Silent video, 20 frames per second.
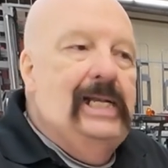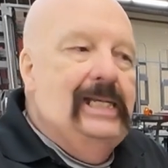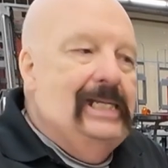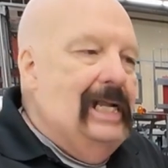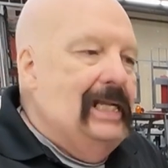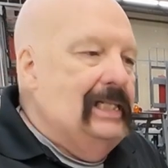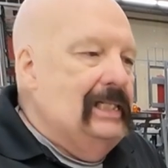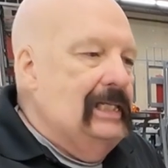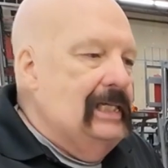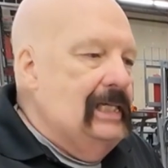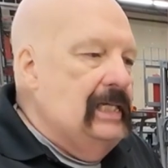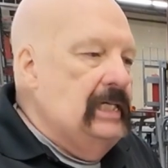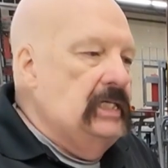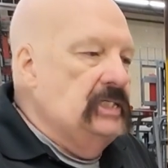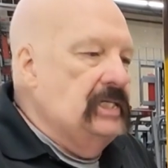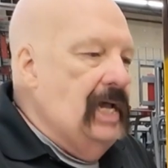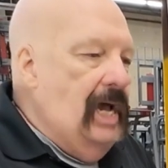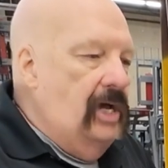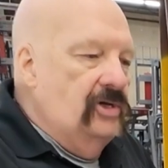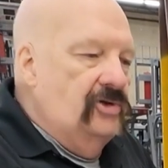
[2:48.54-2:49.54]
Take the
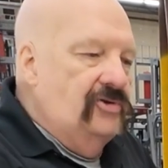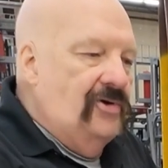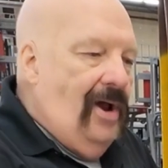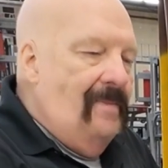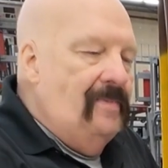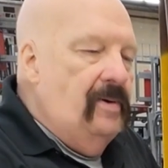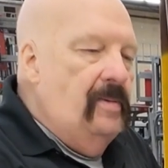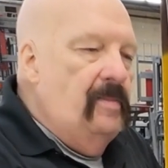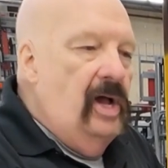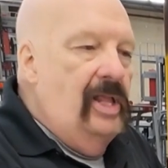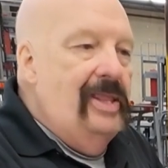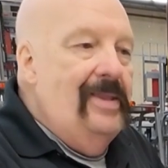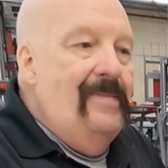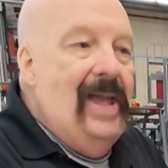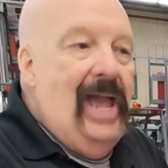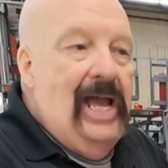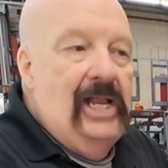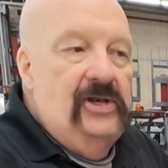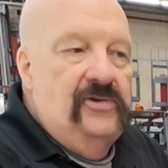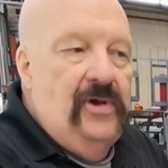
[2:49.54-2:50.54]
keys out, drop them on the
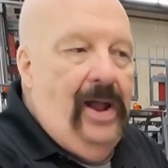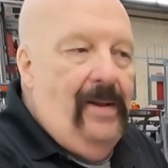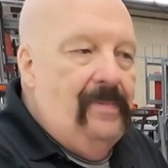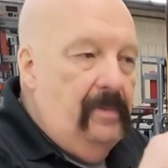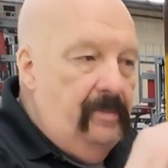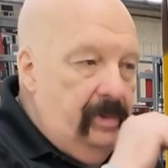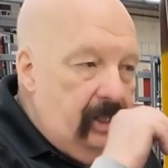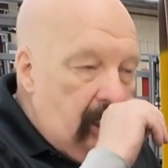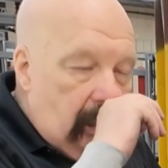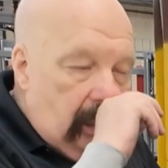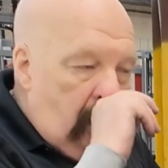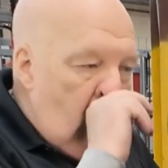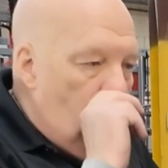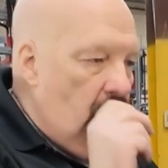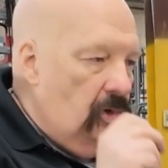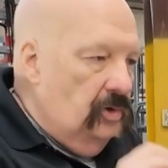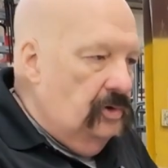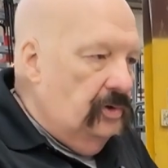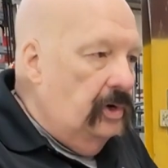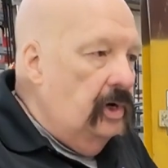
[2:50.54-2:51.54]
mat, drop them in the little
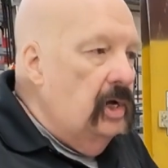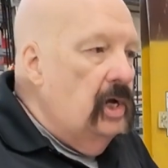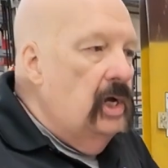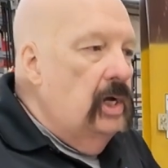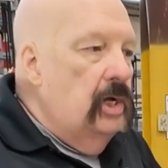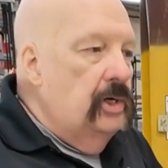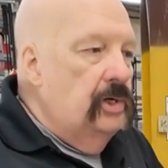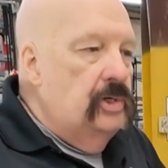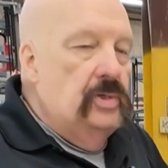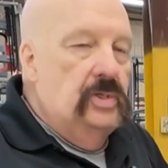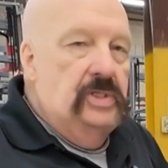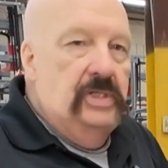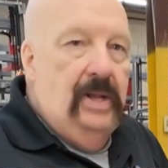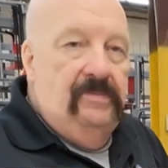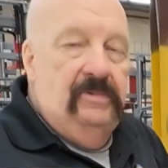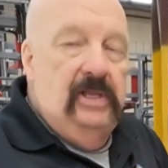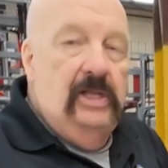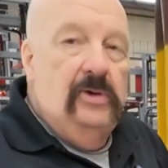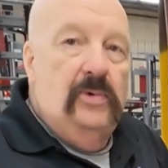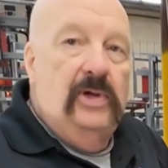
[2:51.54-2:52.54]
holder, do
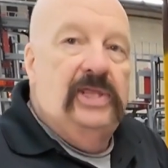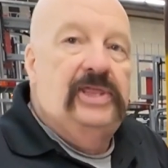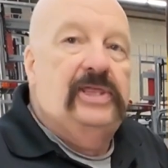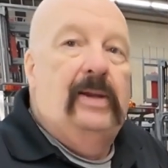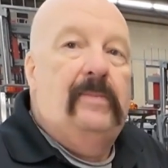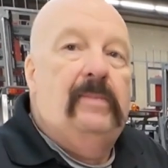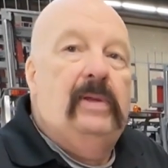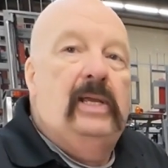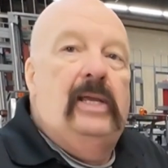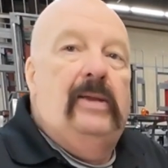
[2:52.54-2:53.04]
something with them.